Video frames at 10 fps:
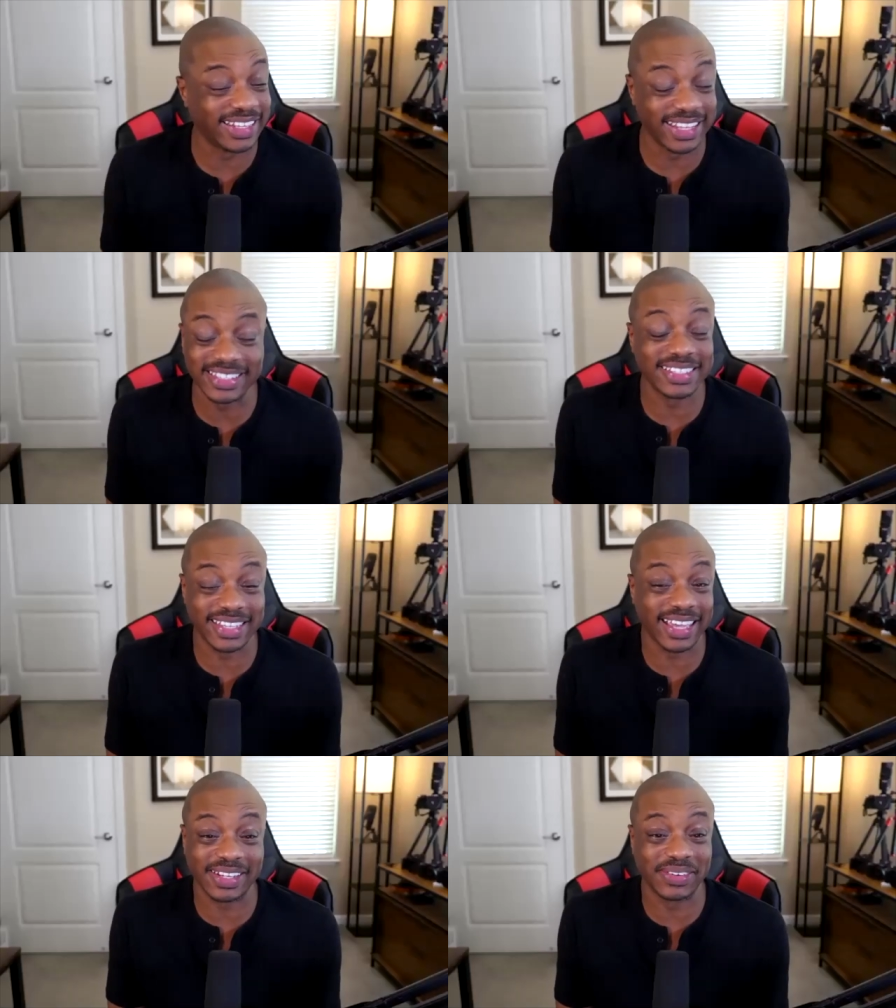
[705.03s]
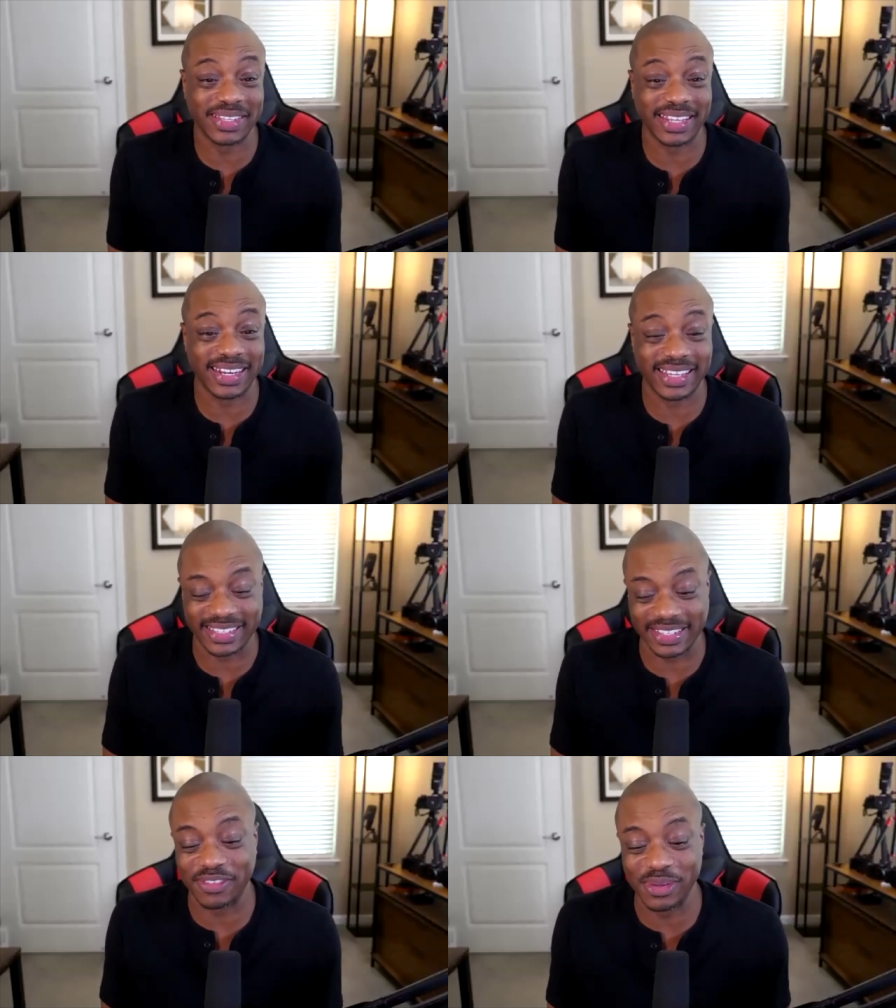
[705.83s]
That's exactly yeah. what that
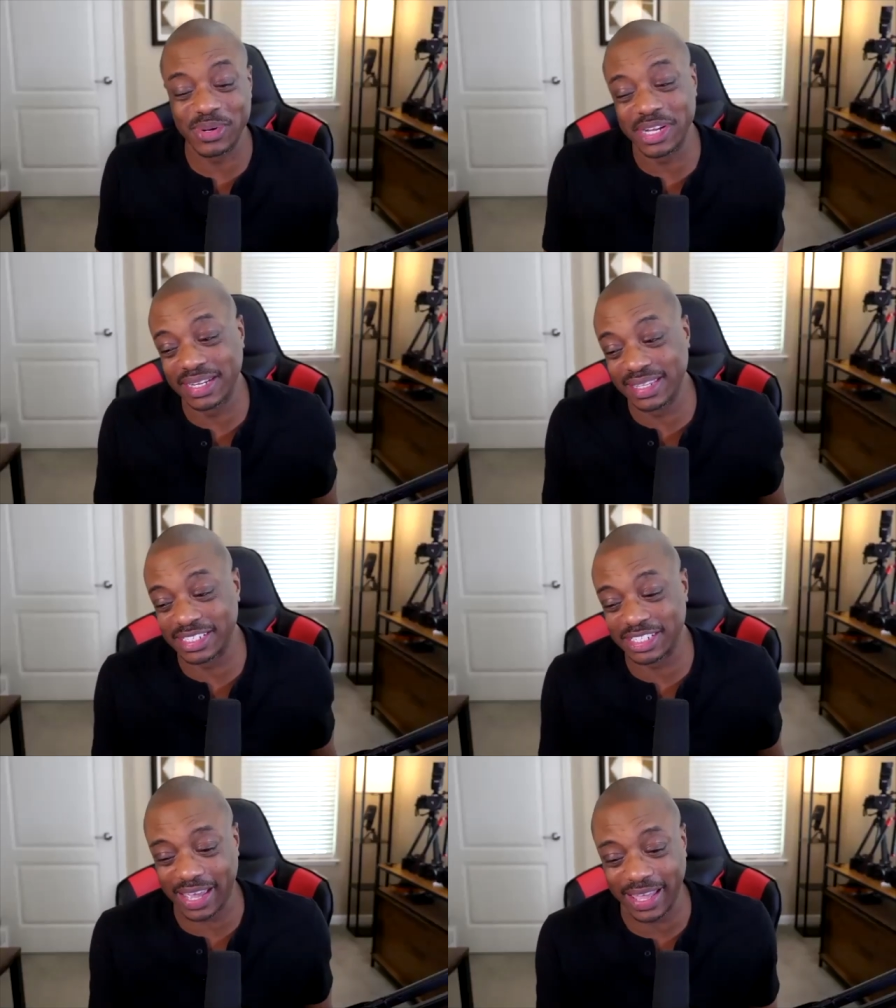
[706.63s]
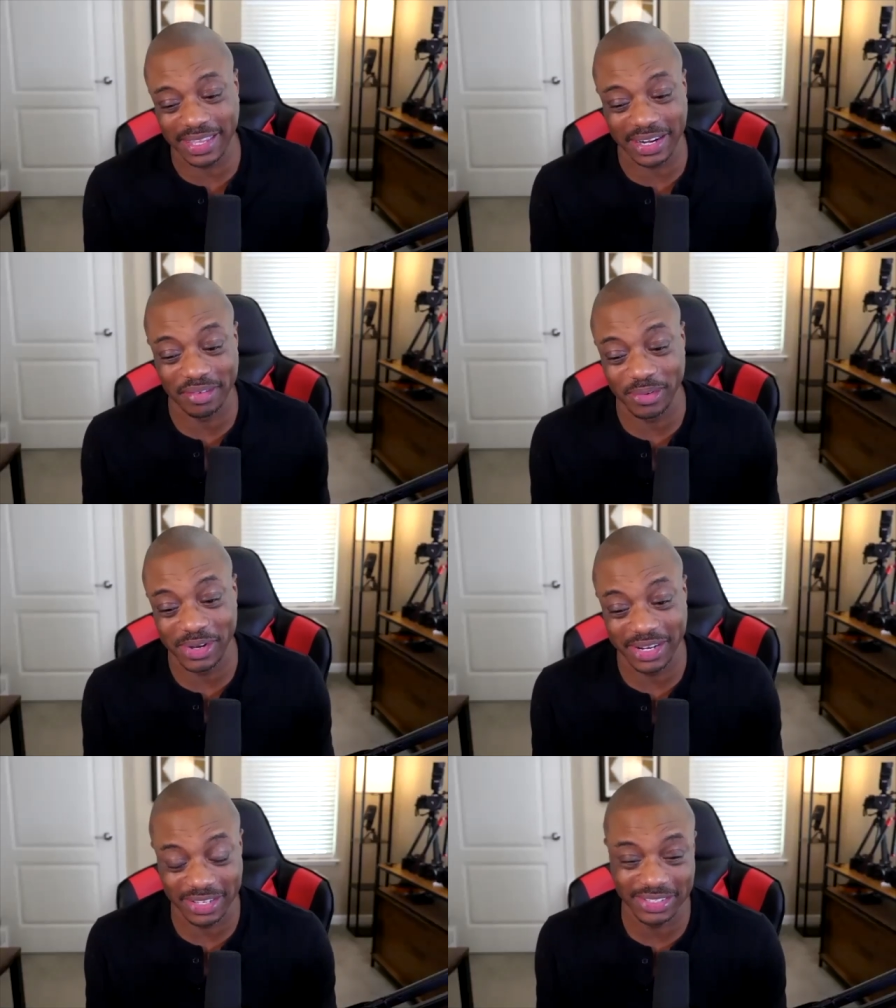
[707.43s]
is. If you want the shot that
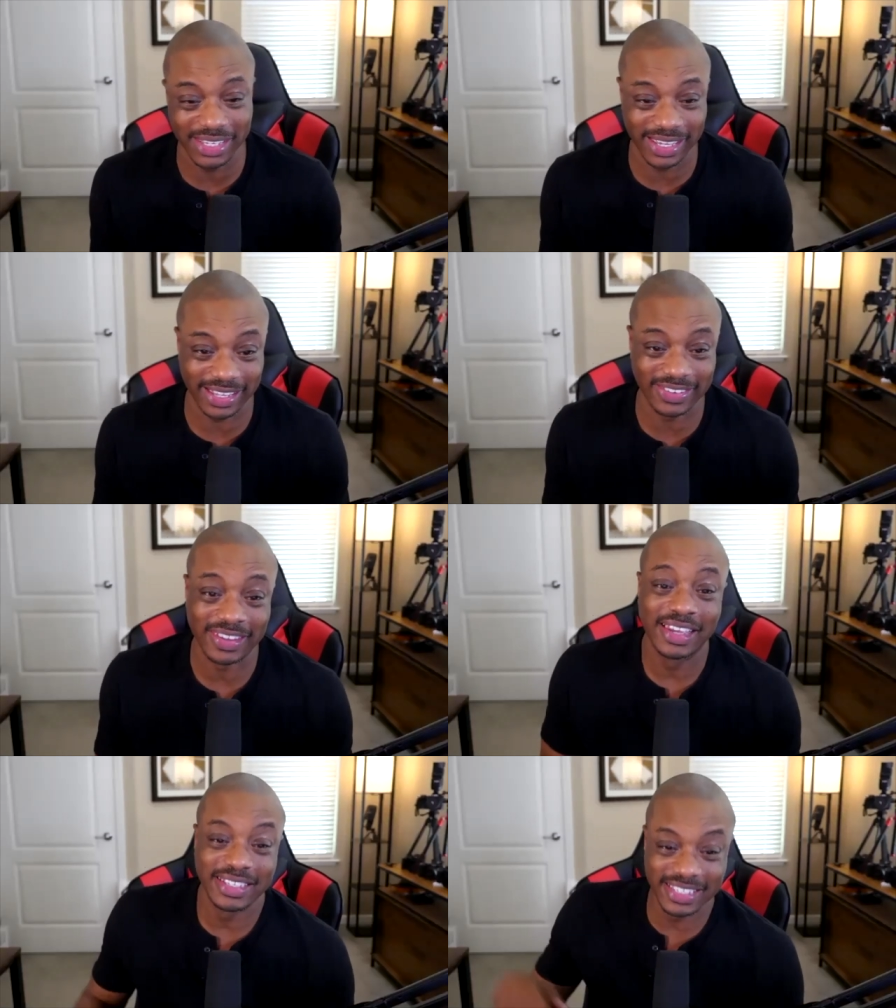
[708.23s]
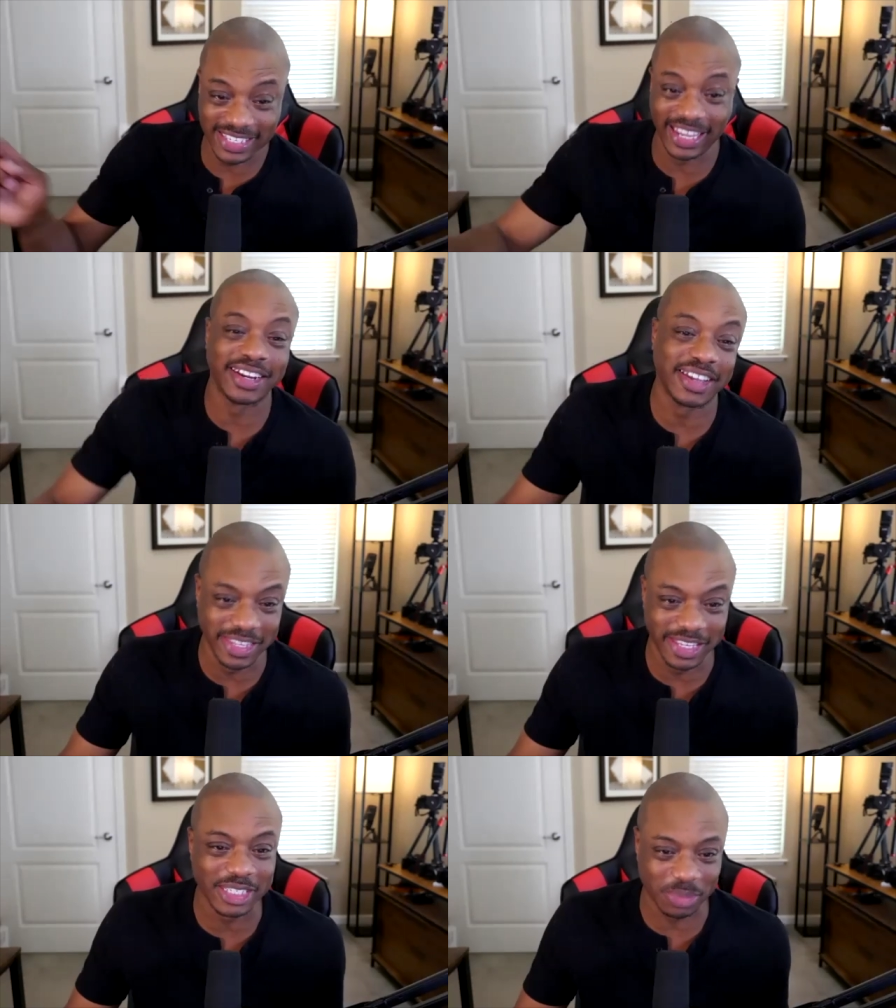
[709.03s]
everyone else gets, stand on
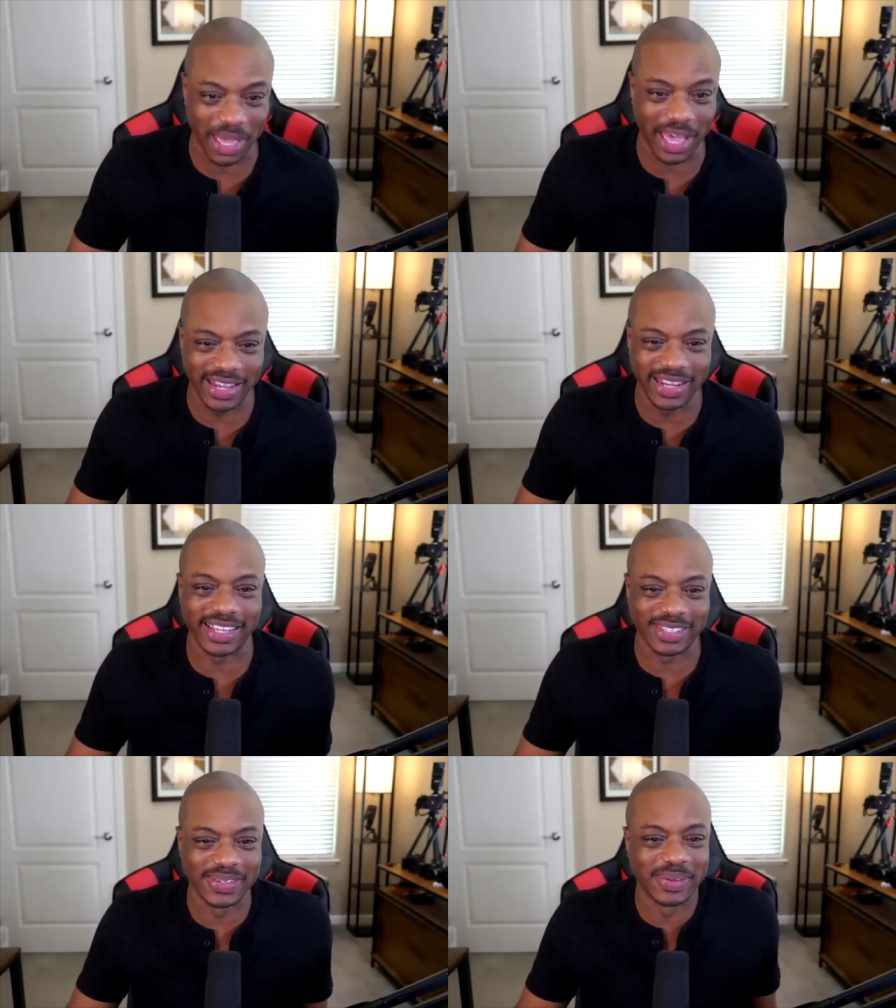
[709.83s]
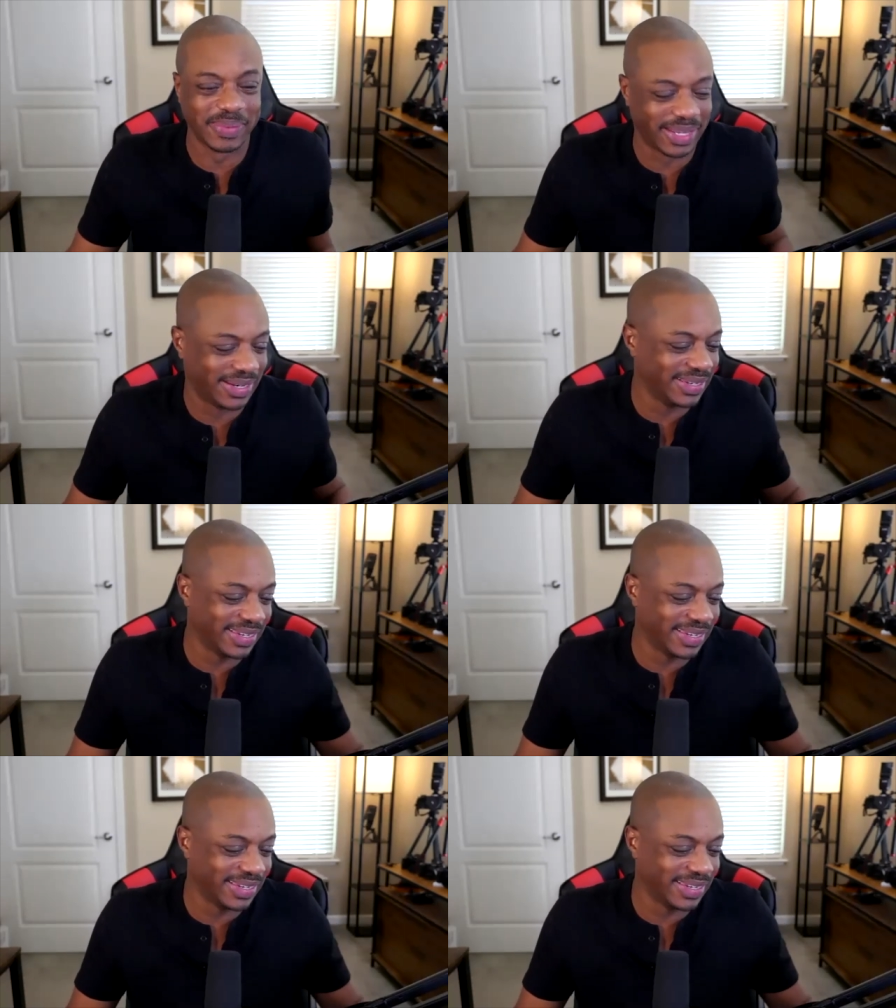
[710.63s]
this spot. That's what it meant.